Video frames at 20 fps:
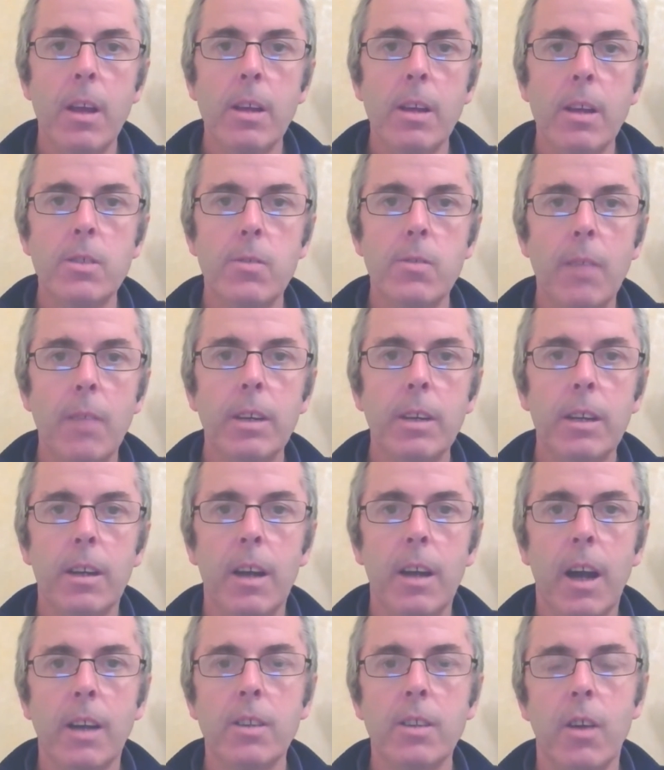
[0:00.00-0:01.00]
Shravana
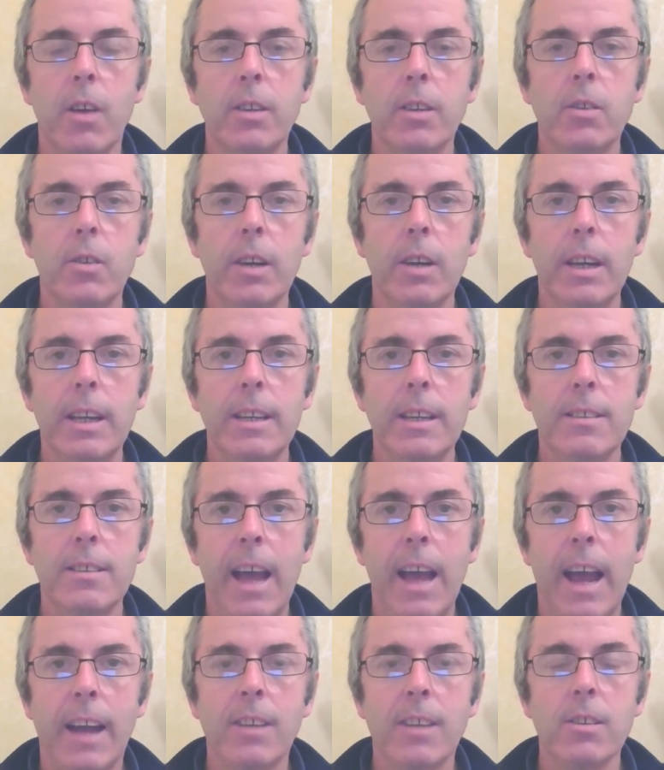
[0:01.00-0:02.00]
Nakshatra is
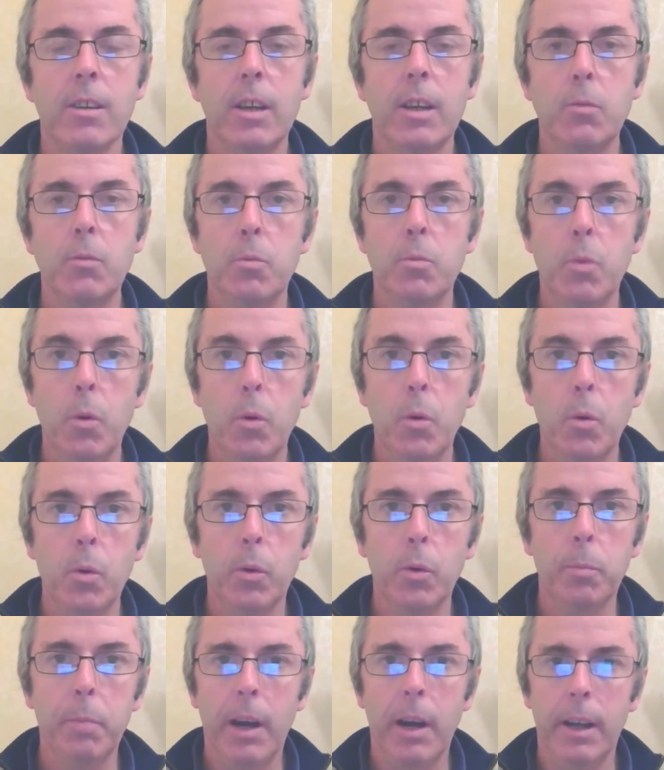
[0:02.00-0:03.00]
actually ruled
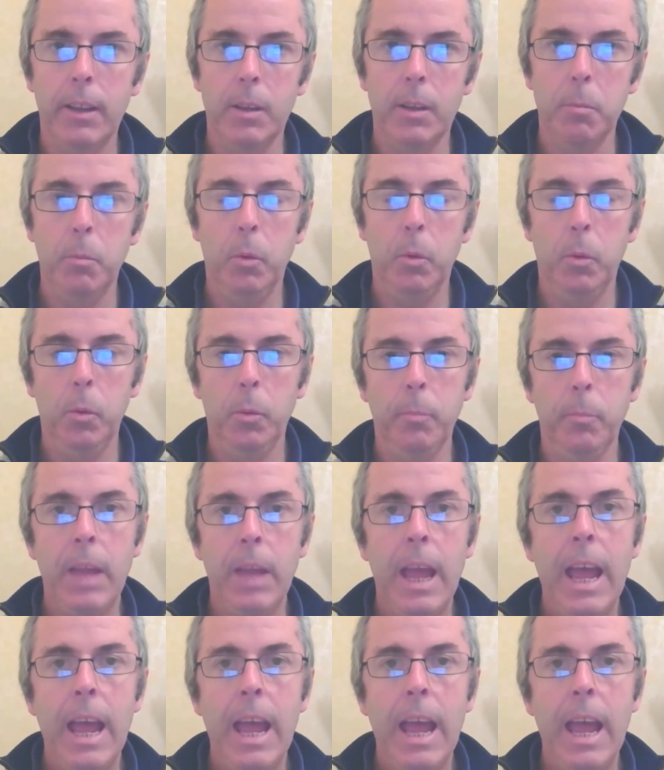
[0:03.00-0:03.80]
by the moon.